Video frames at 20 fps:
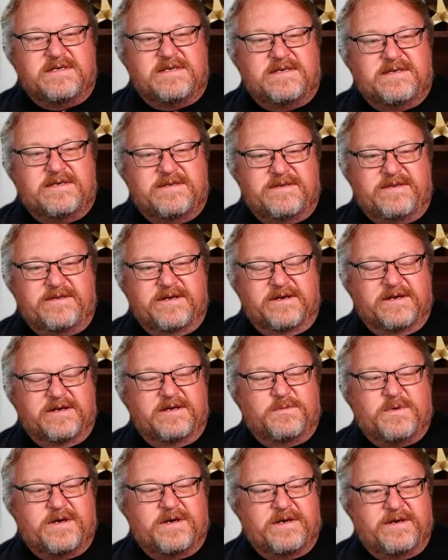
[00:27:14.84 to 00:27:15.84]
they're going to
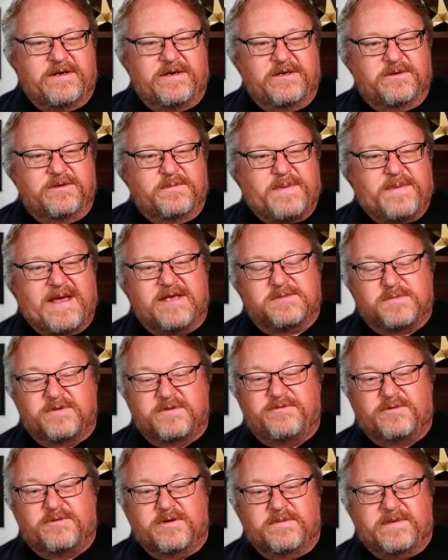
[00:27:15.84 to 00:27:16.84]
want to know past
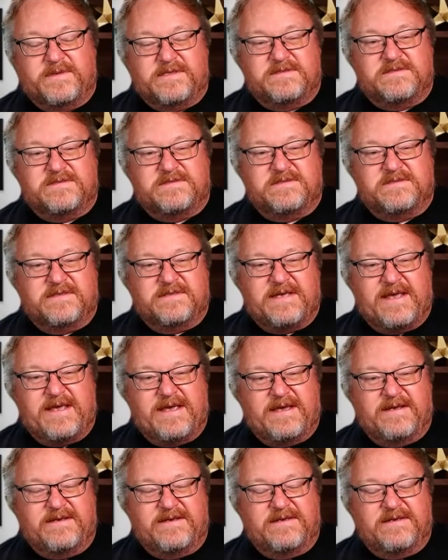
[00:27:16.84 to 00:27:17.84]
performance.
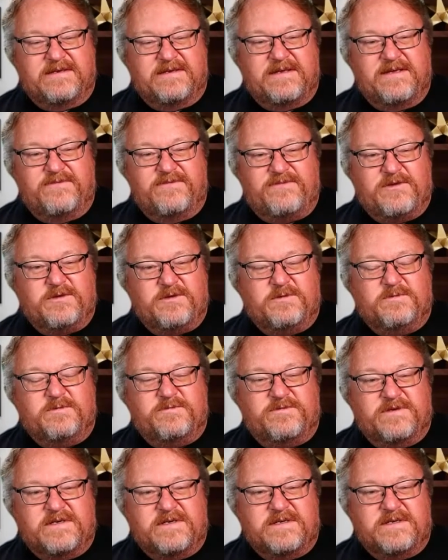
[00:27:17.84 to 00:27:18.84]
And if
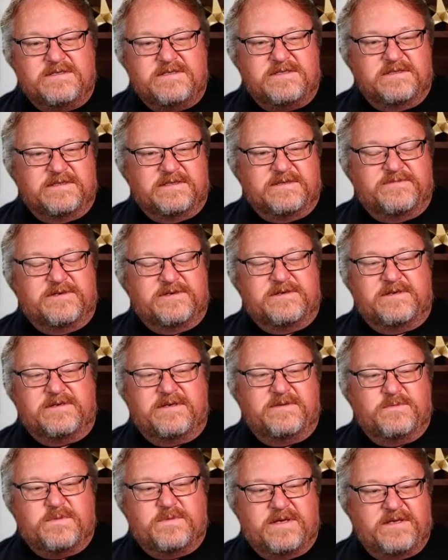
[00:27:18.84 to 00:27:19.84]
you've delivered
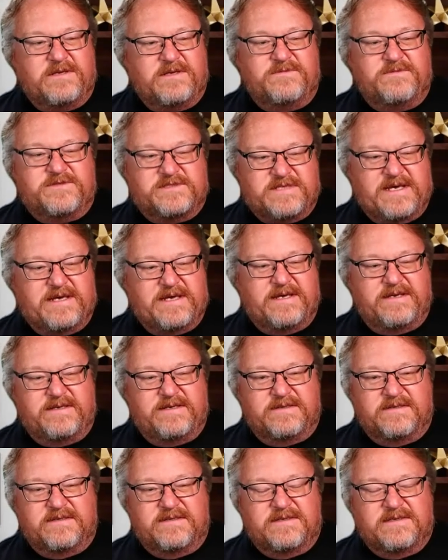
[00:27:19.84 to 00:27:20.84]
on what you said,
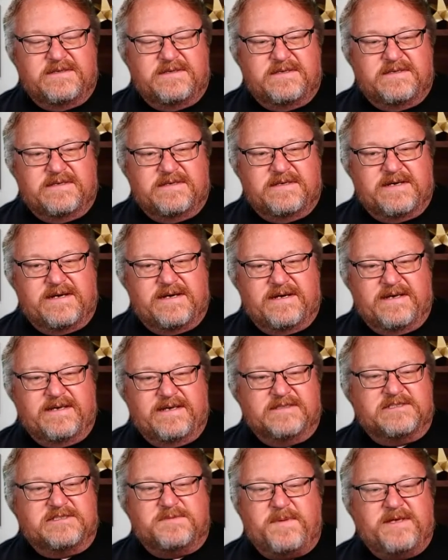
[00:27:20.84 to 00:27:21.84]

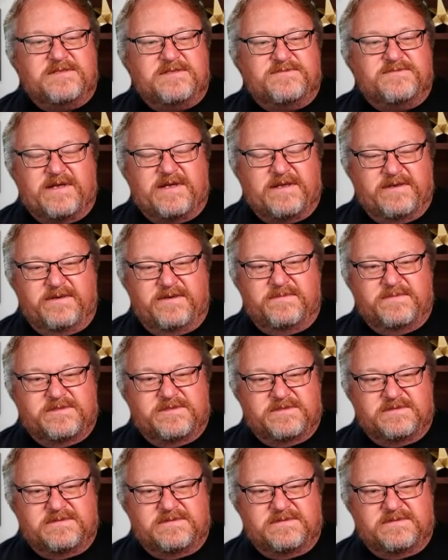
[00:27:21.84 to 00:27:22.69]
it speaks volumes.